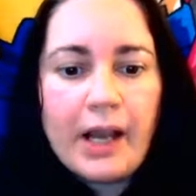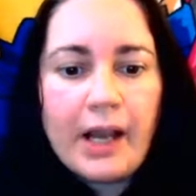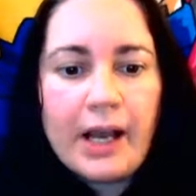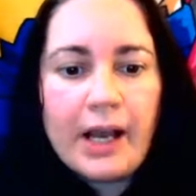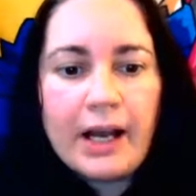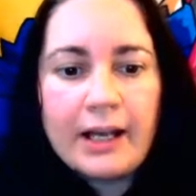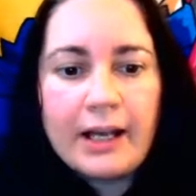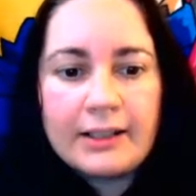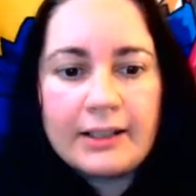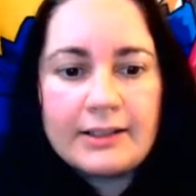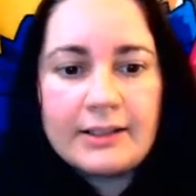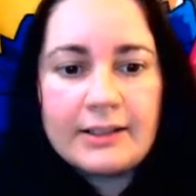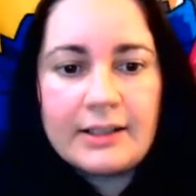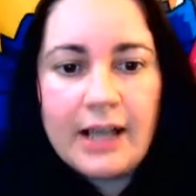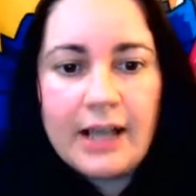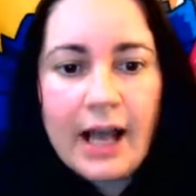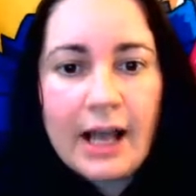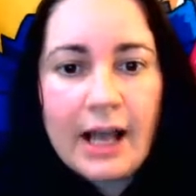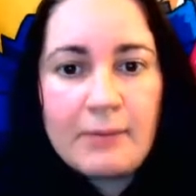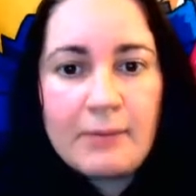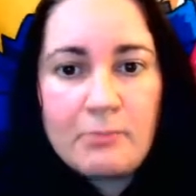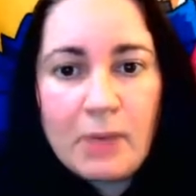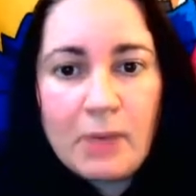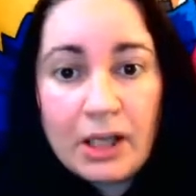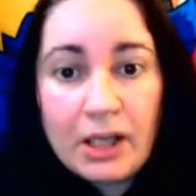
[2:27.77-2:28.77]
and
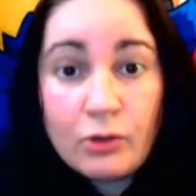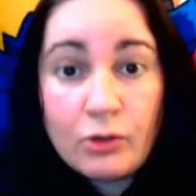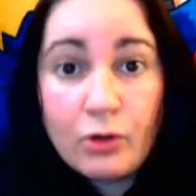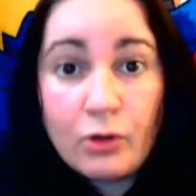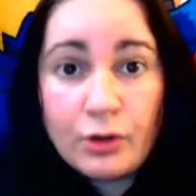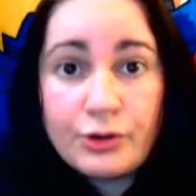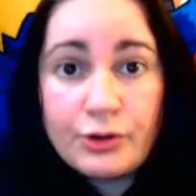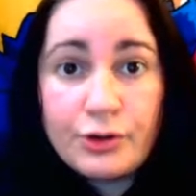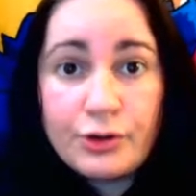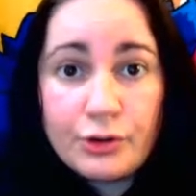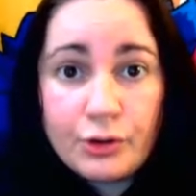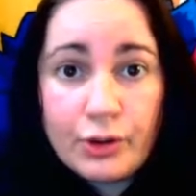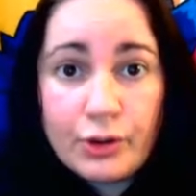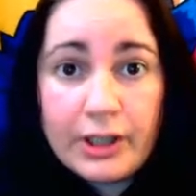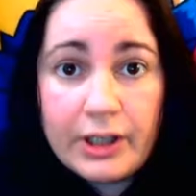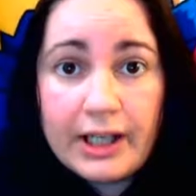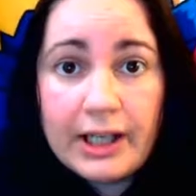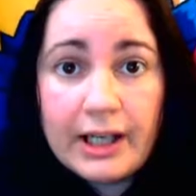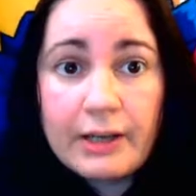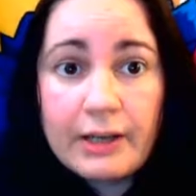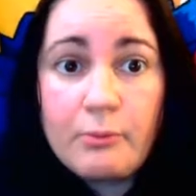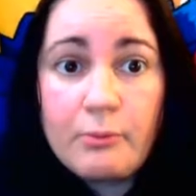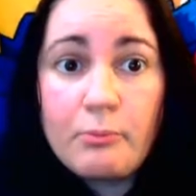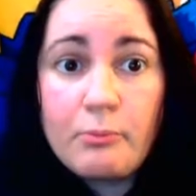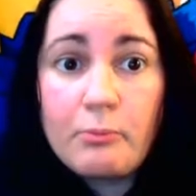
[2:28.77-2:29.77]
I might not enjoy
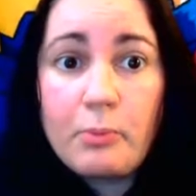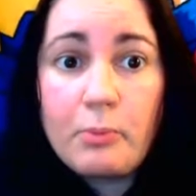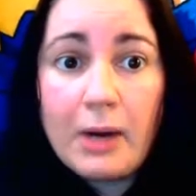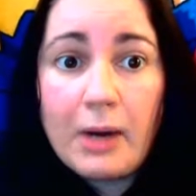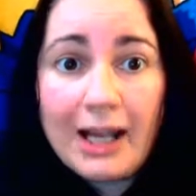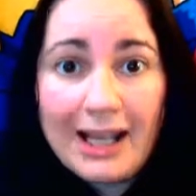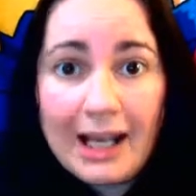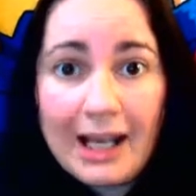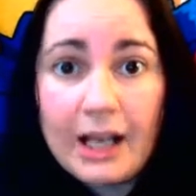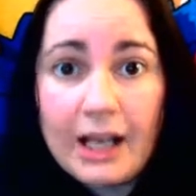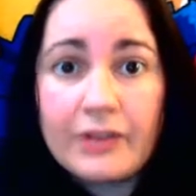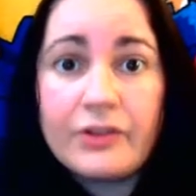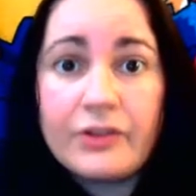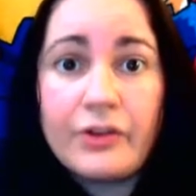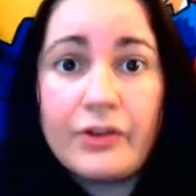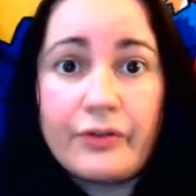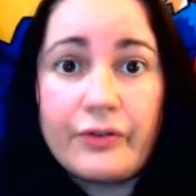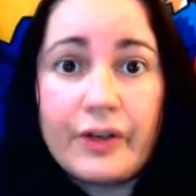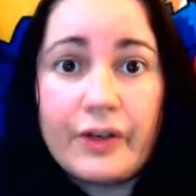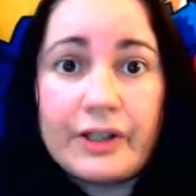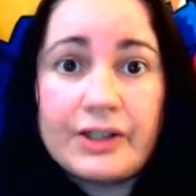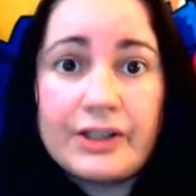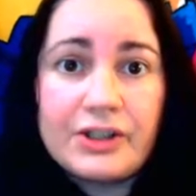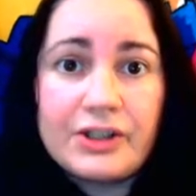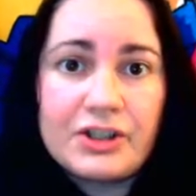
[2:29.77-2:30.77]
it, but I had to
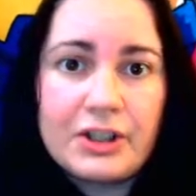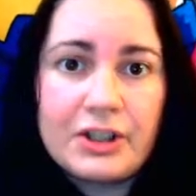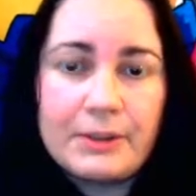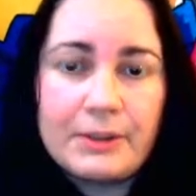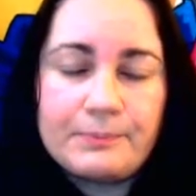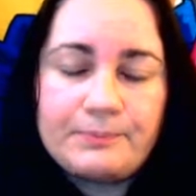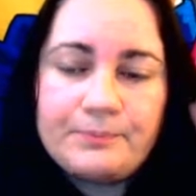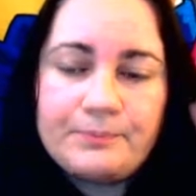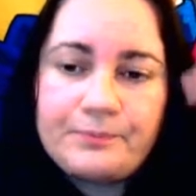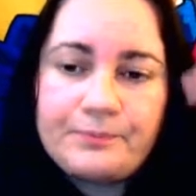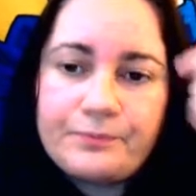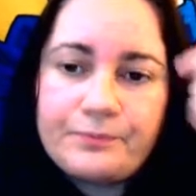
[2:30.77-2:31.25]
finish it.